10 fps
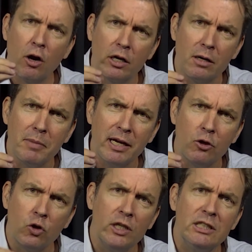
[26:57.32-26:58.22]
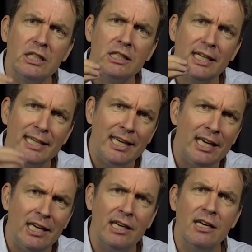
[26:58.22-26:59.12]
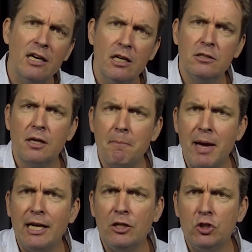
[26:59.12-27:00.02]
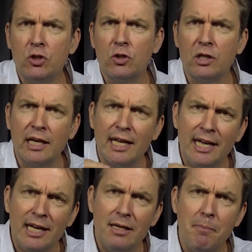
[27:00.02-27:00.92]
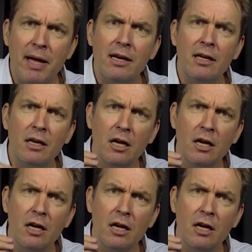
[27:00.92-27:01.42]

going to be increasingly key to making sure that independent,